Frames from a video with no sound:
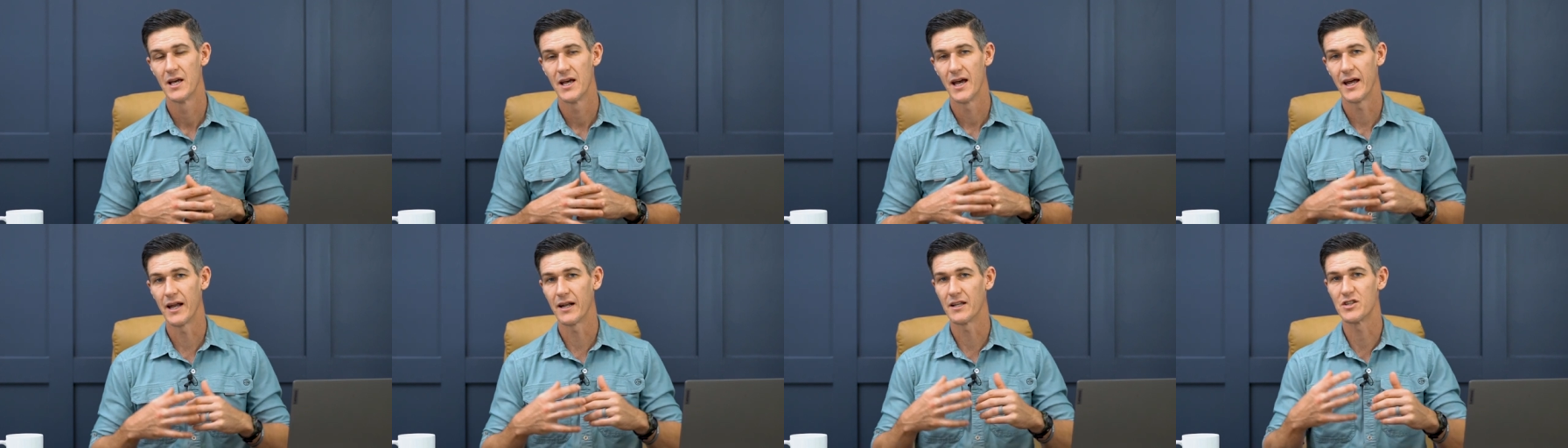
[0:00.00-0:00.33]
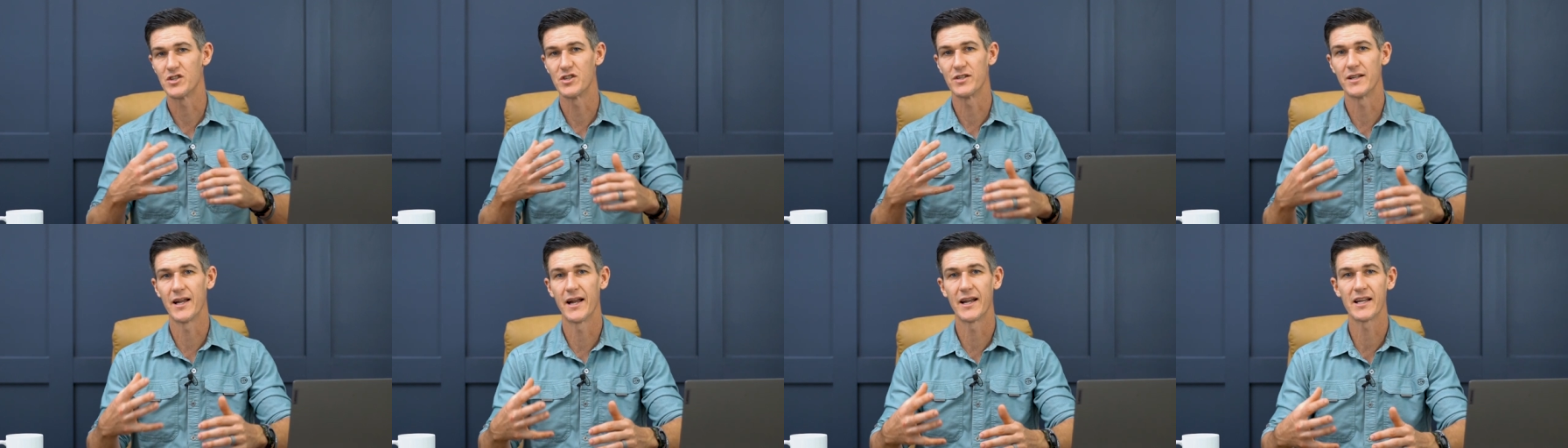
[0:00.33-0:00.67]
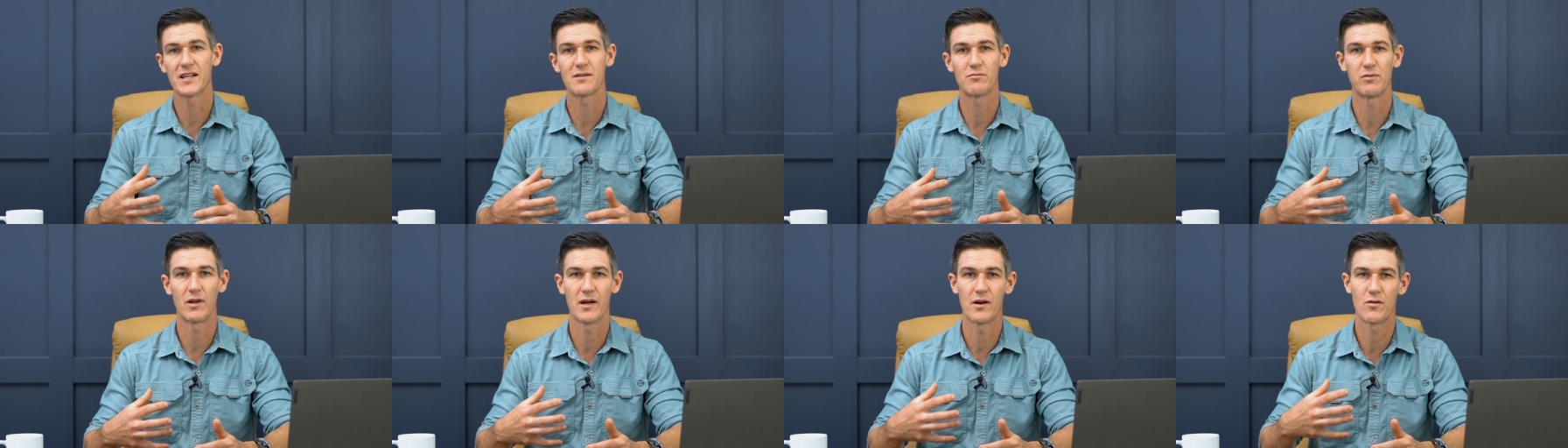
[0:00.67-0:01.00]
and
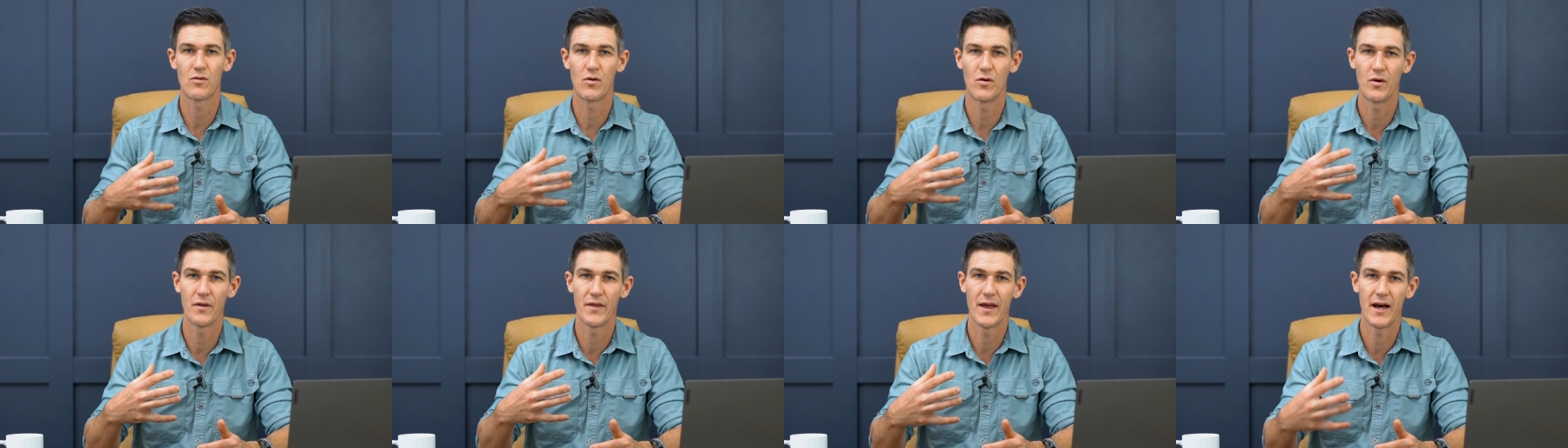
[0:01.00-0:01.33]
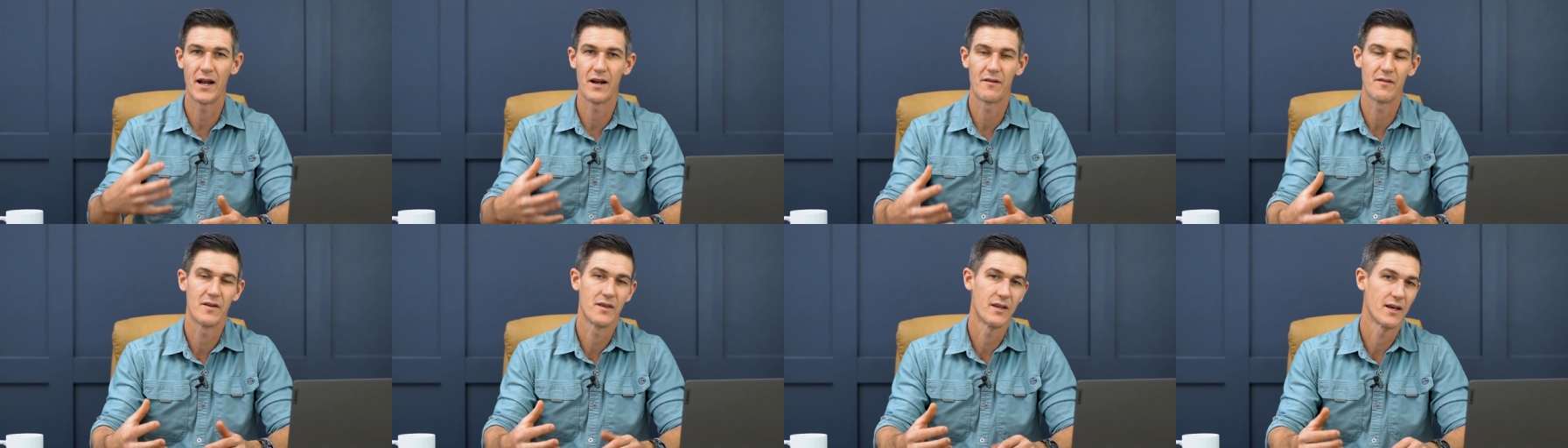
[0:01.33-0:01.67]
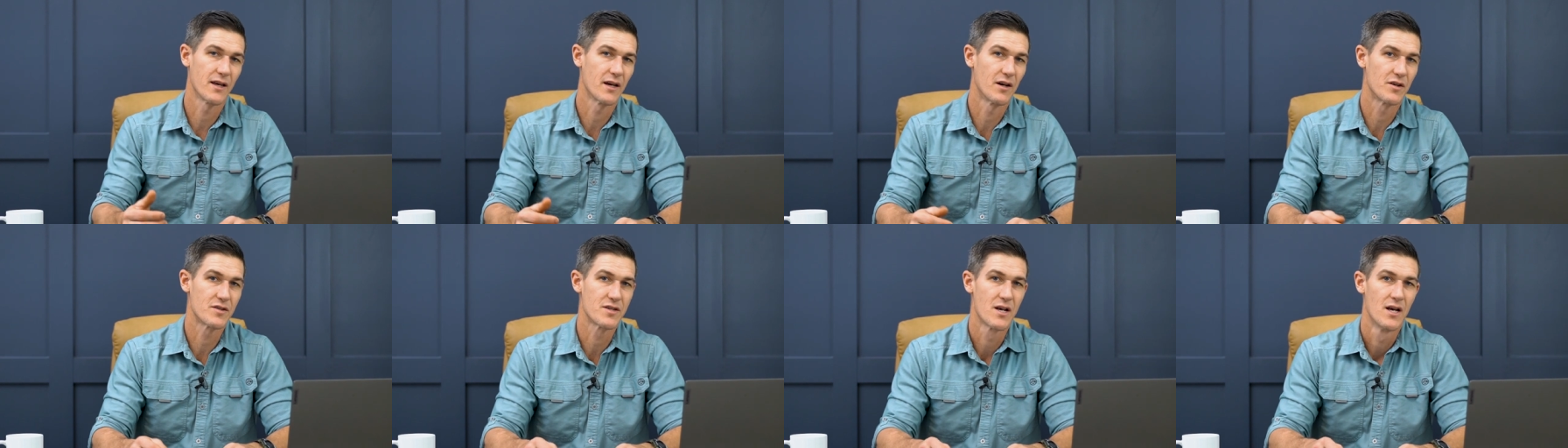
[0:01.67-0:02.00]
genetics play a role in that and everything
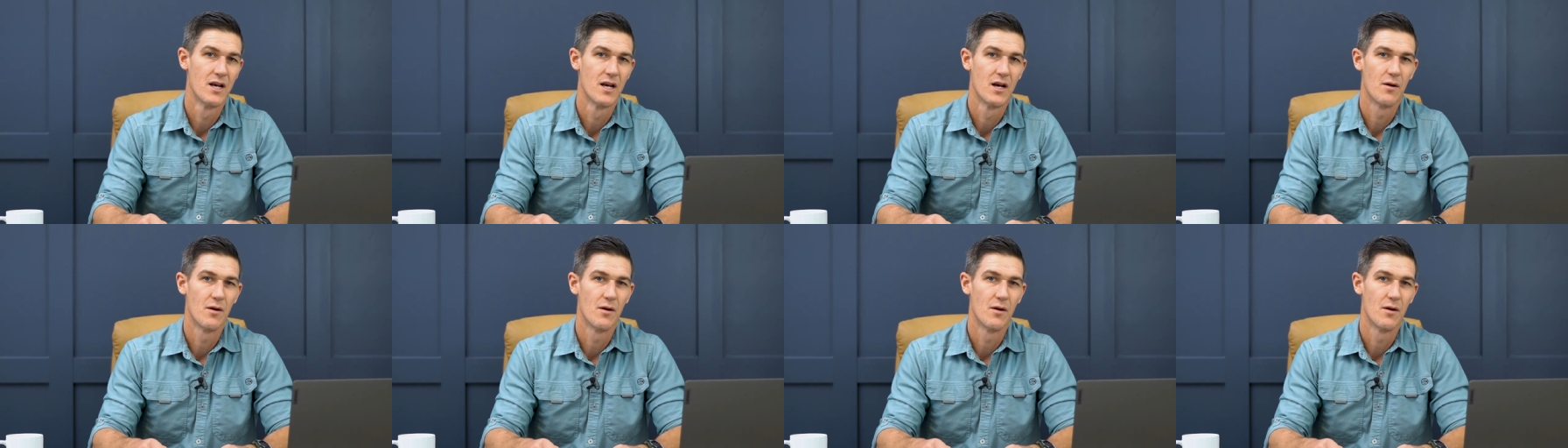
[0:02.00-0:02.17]
else.